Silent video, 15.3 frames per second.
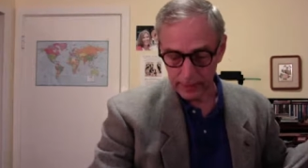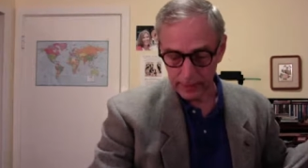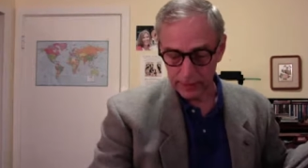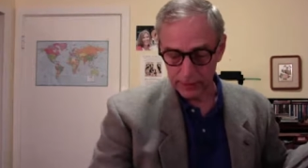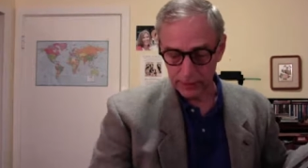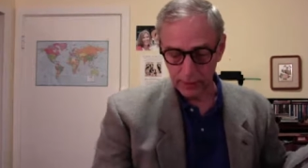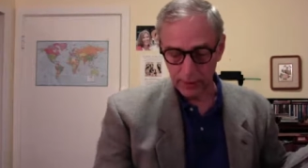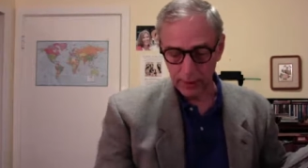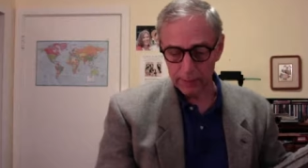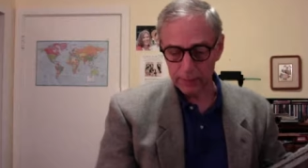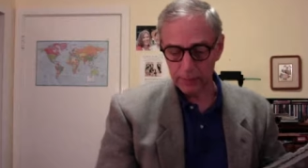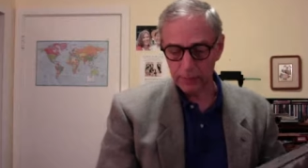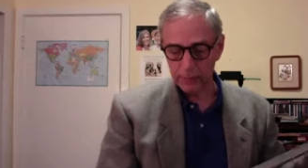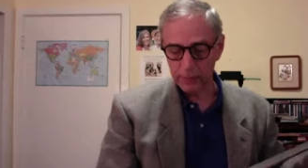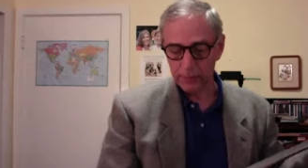So I
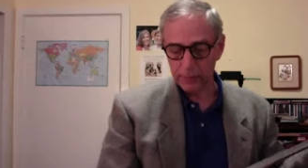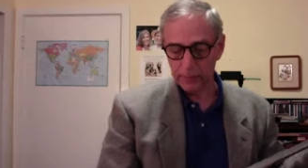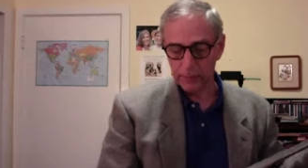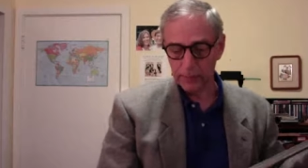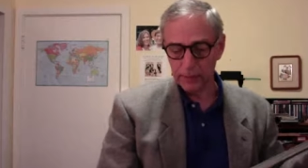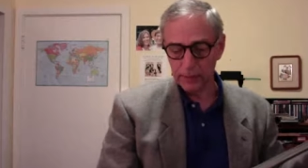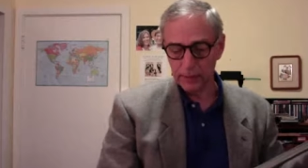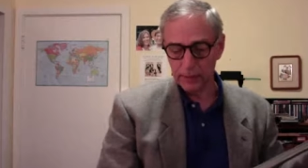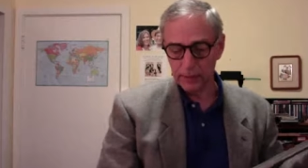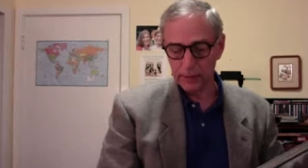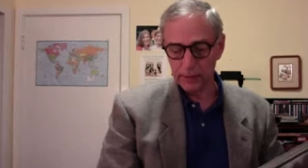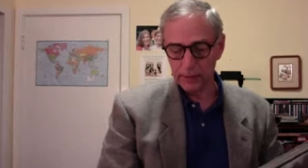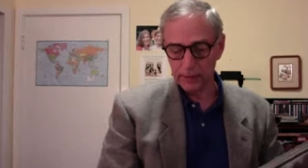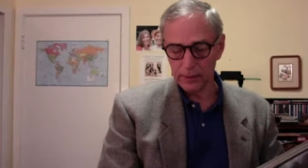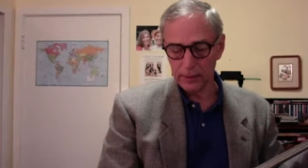put a
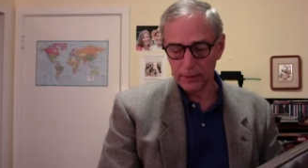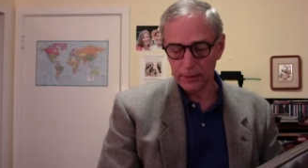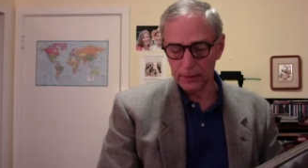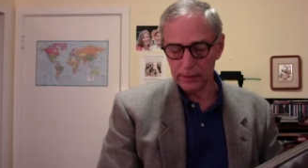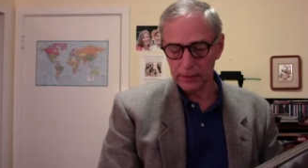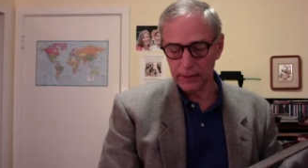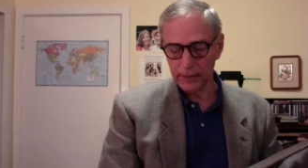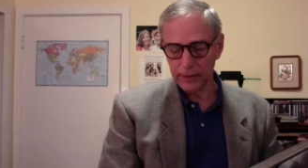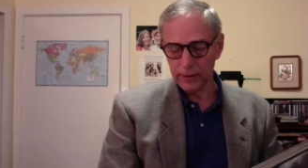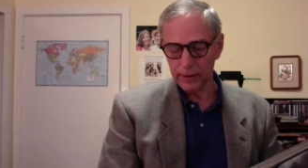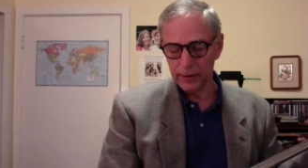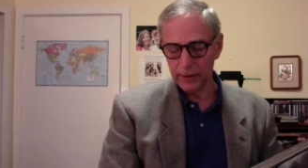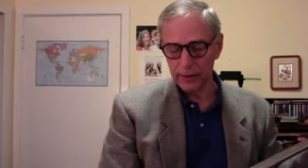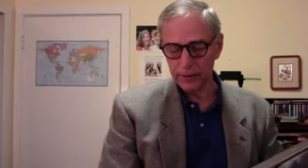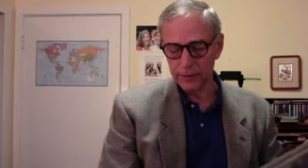good
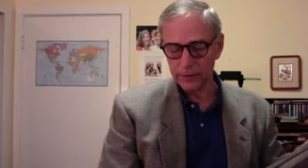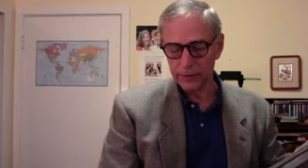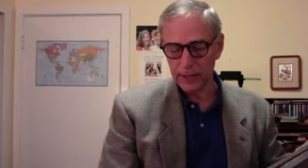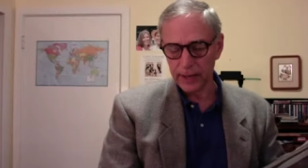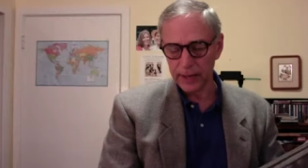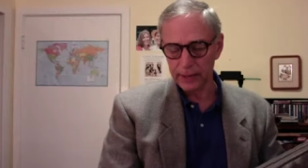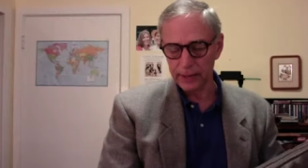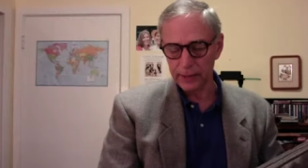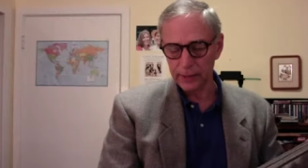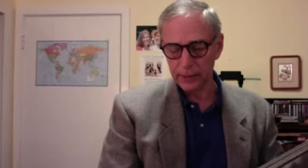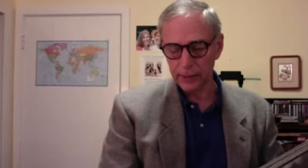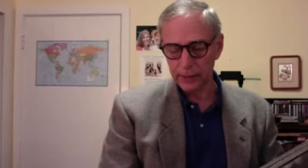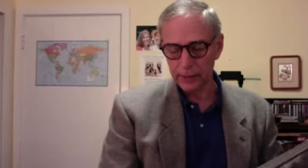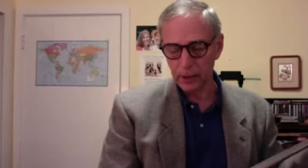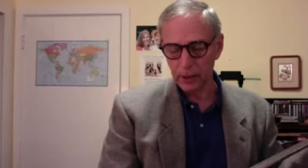layer of slide
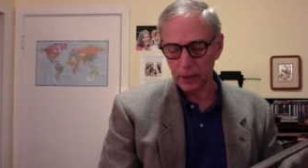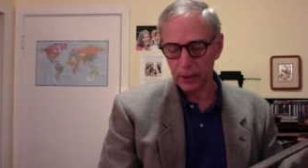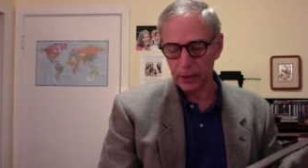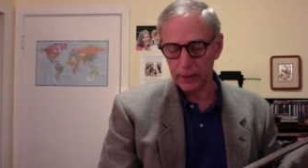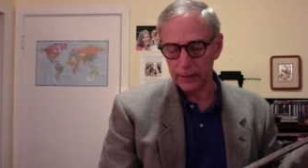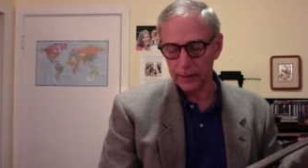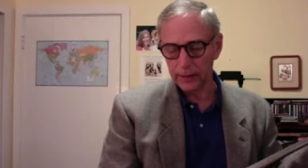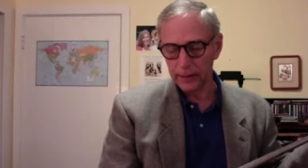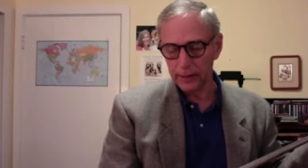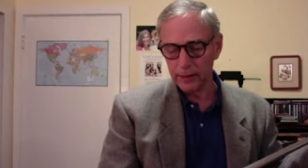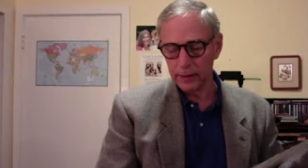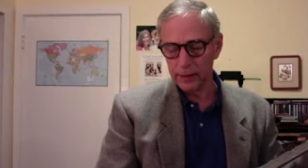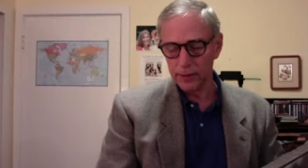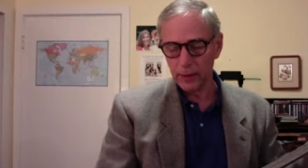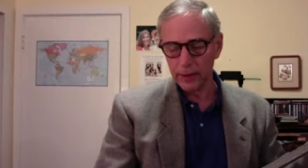cream on.
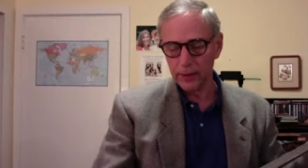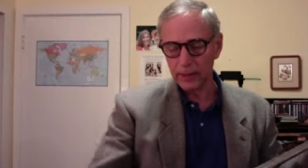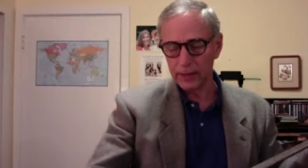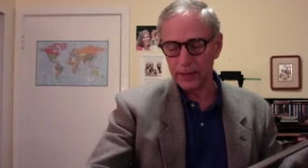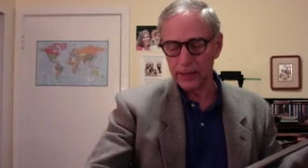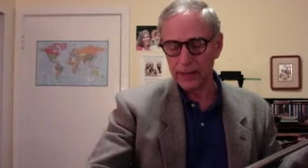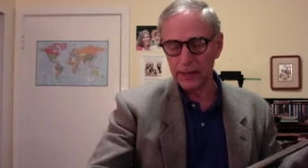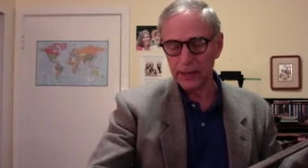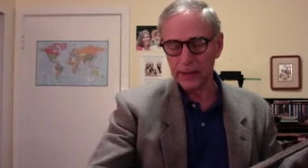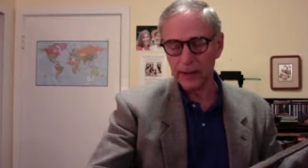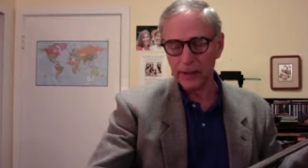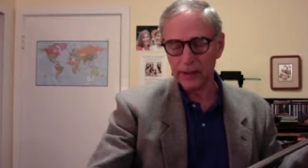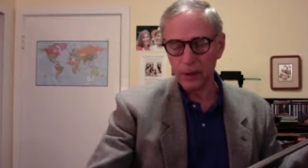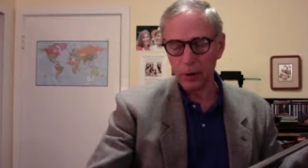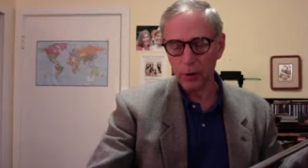Try not to get
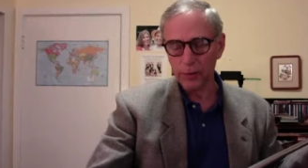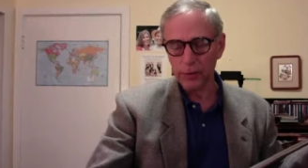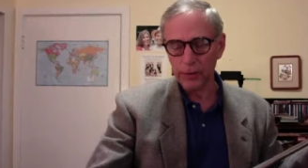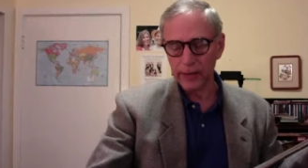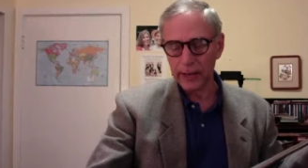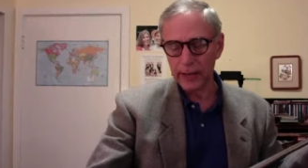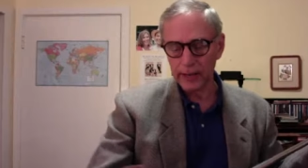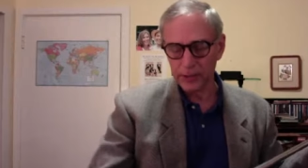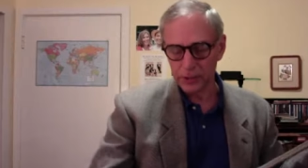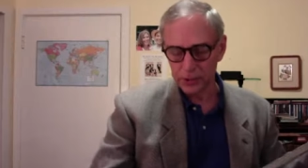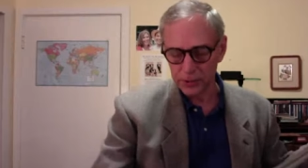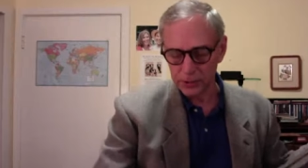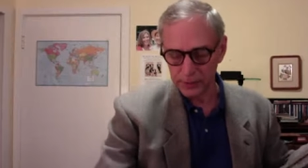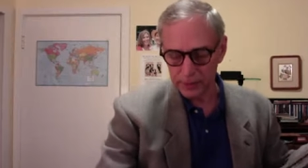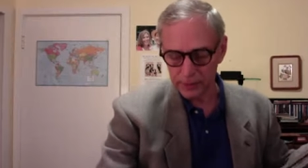any over the
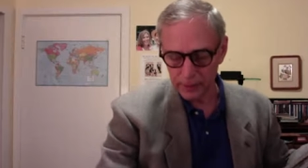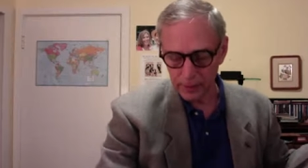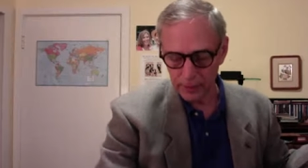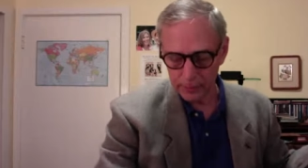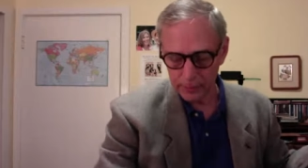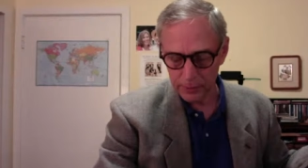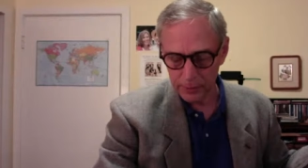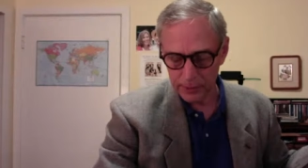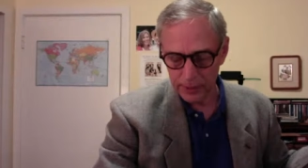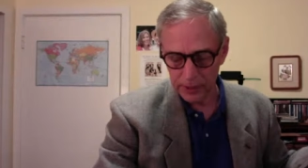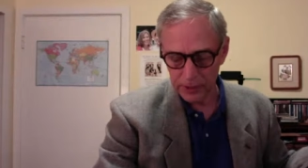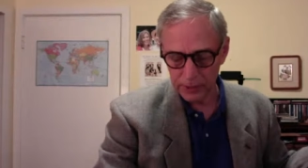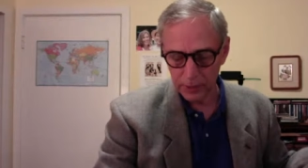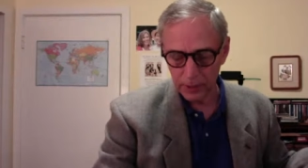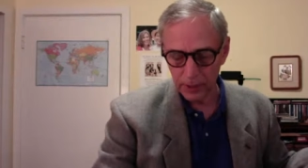edge, up to the
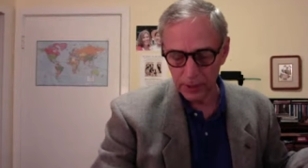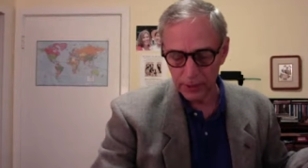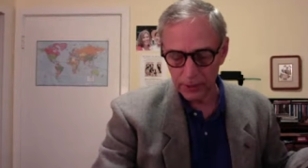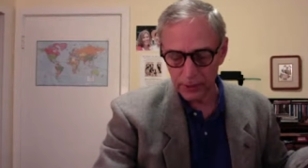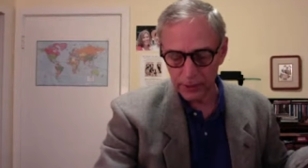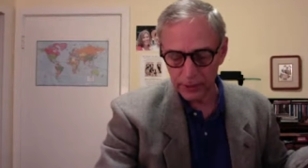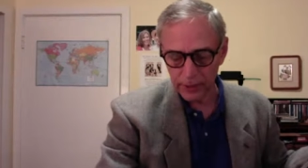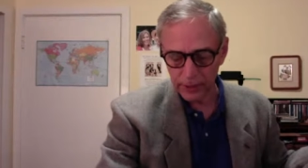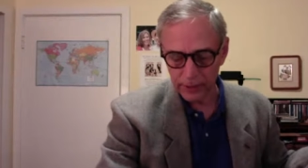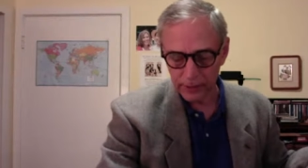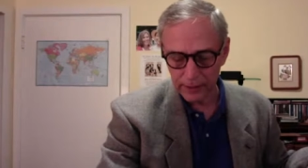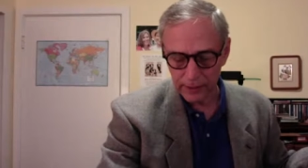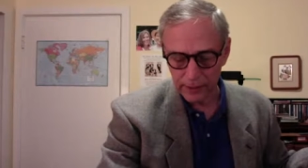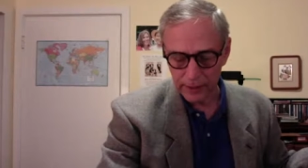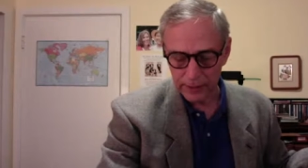edge, but not over it.
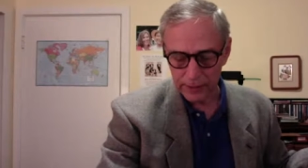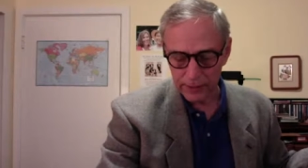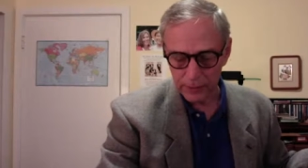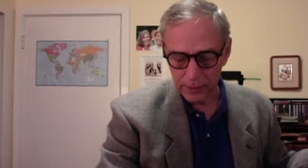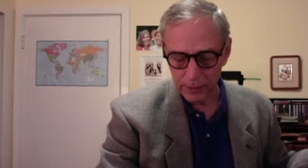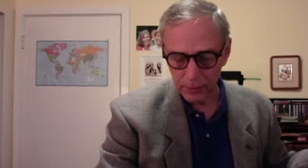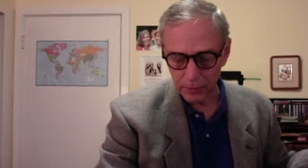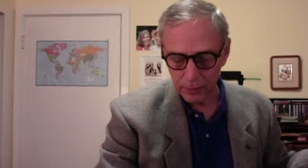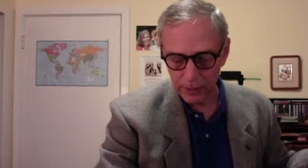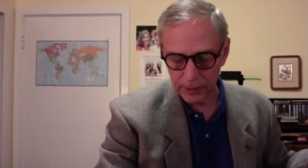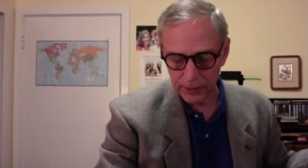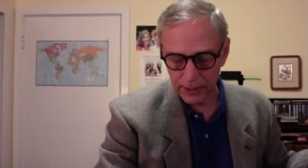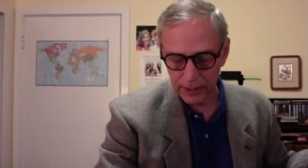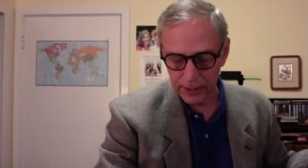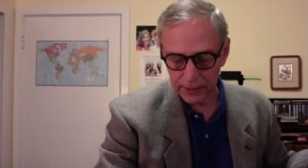So we don't
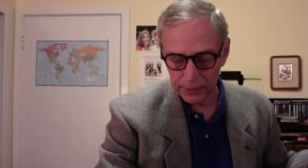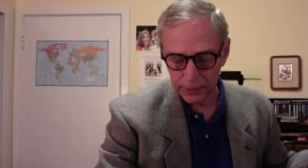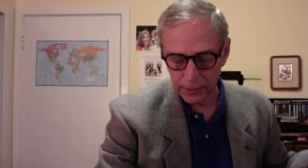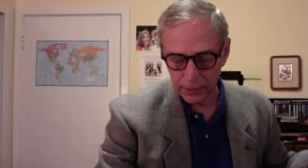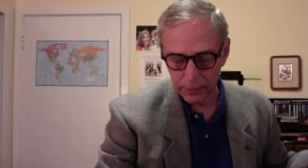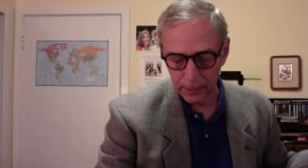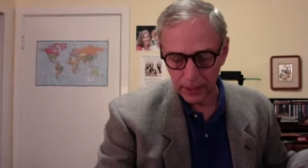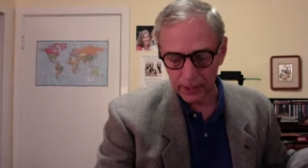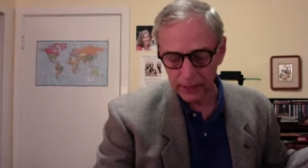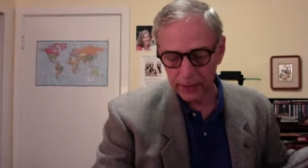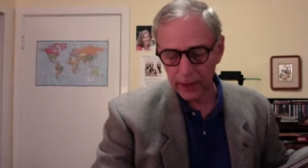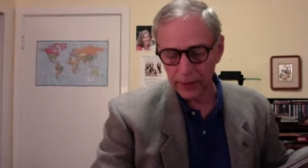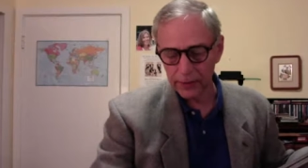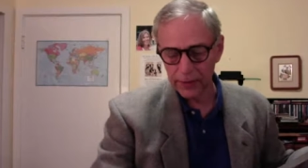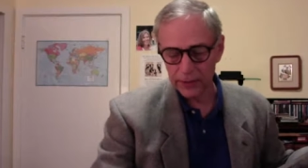want slide cream
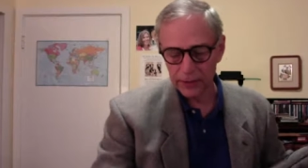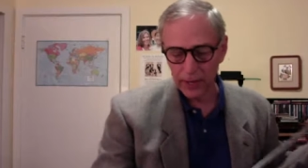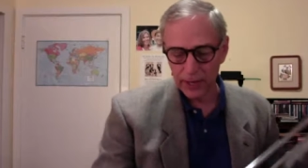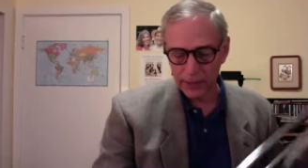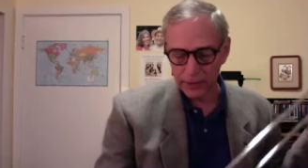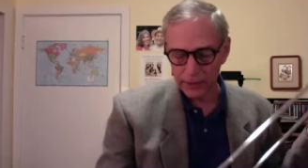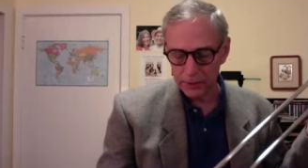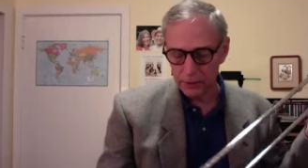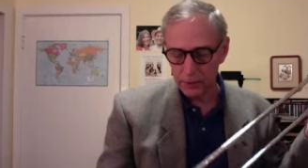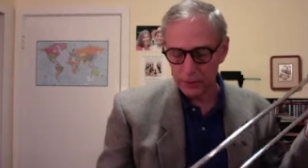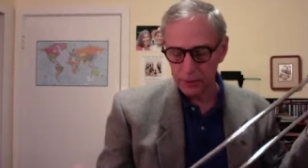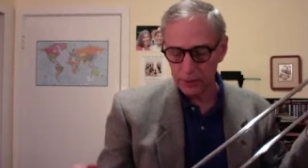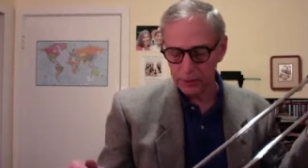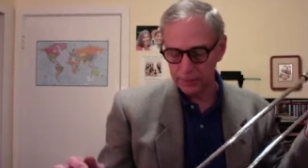hanging out inside the tube.